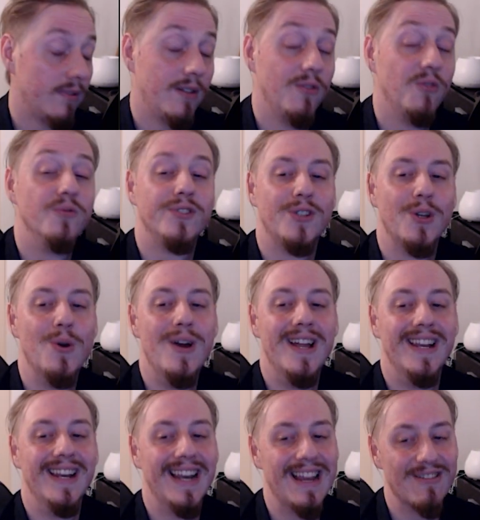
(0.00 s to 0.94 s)
Also a
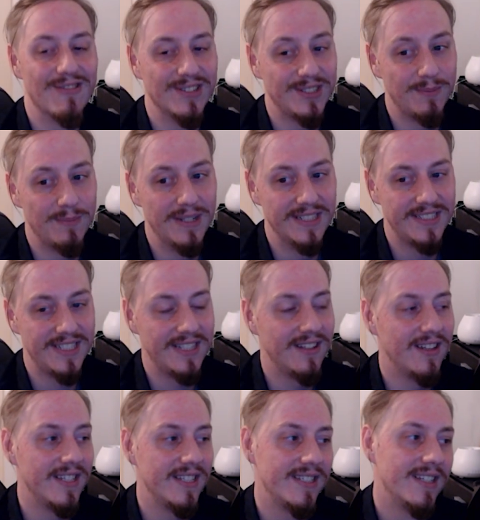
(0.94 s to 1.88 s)
hilarious ability.
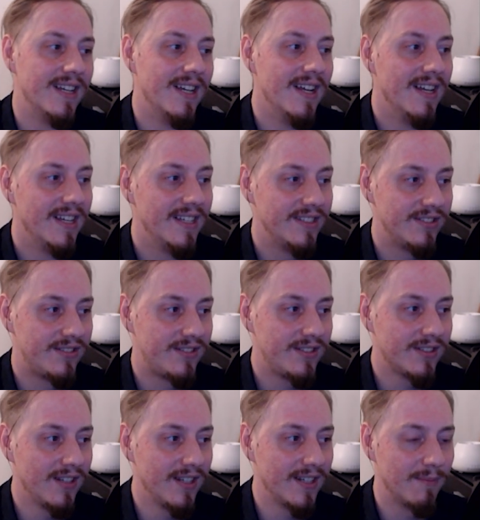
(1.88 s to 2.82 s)
Like, it's
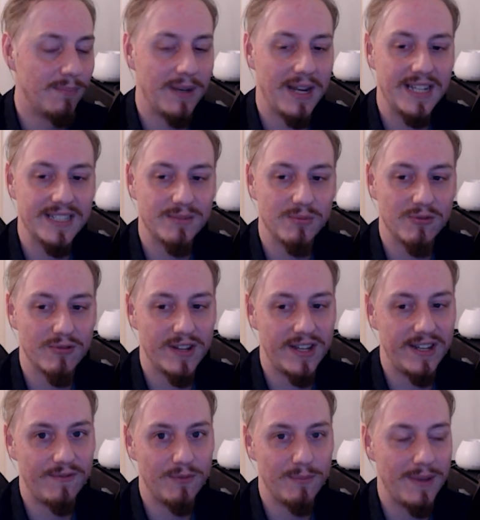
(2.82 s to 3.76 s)
just like a plasma
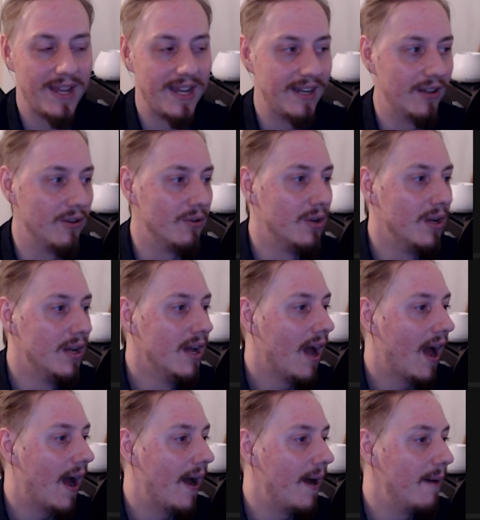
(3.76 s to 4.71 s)
grenade from Halo.
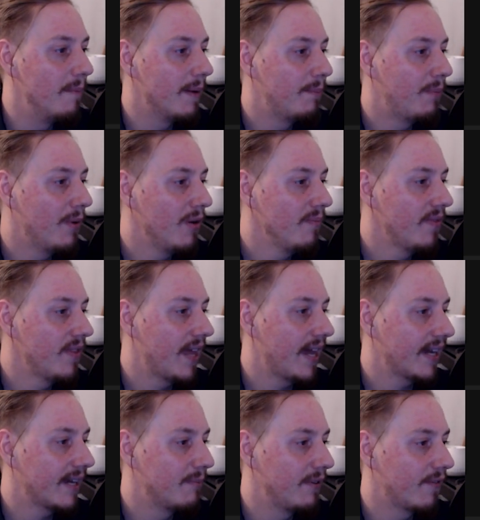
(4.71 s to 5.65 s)
A bomb
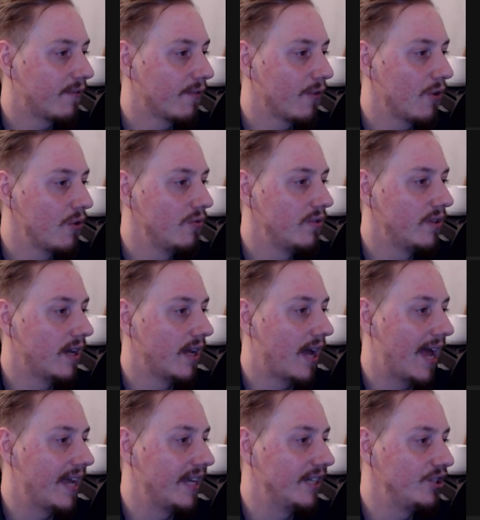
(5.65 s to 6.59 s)
that can be thrown
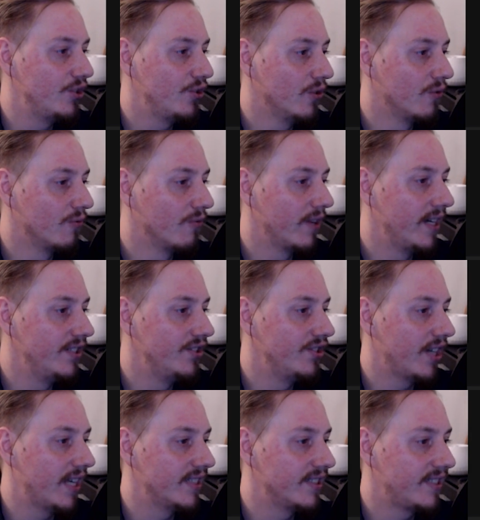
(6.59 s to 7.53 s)
a short
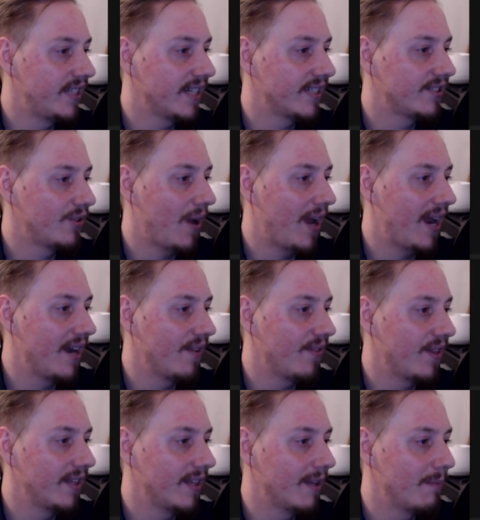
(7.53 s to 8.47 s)
range and sticks to
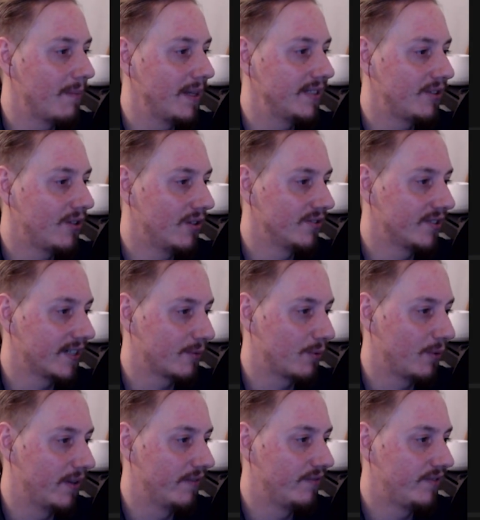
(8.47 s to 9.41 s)
anything that makes contact
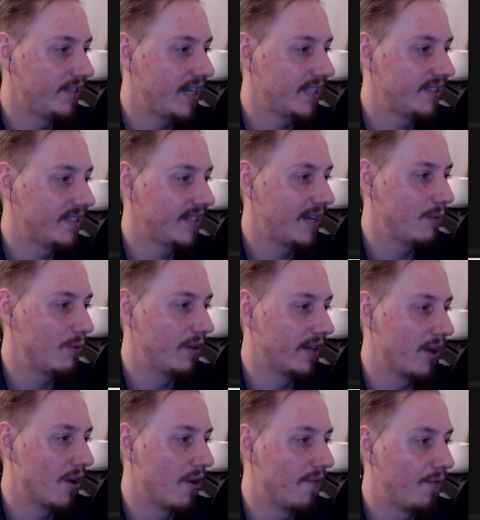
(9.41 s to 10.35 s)
with. Detonate will
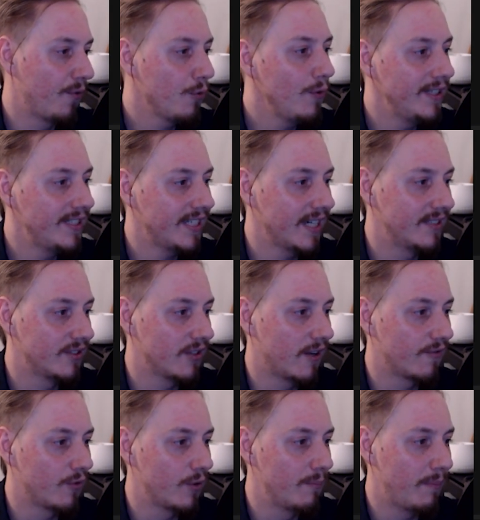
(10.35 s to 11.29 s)
occur 3 seconds
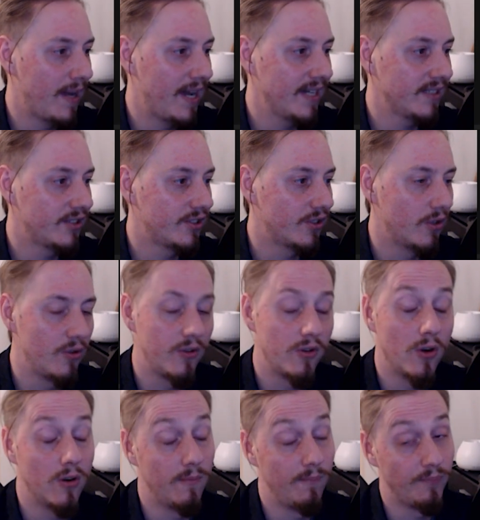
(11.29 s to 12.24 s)
after impact. So you
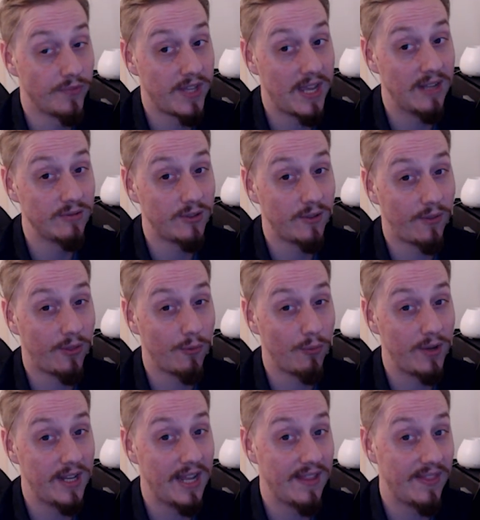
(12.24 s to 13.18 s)
got to count to
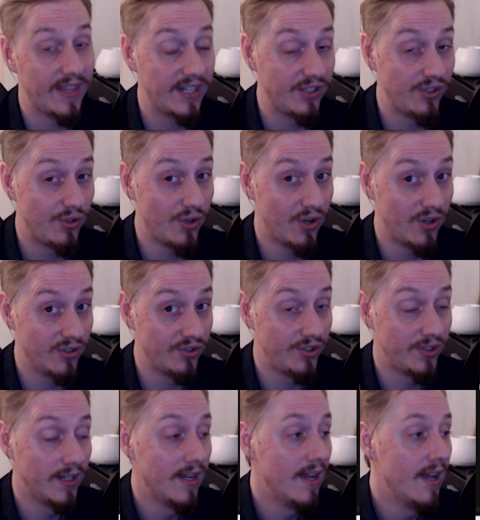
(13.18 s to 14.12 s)
3 and then dodge.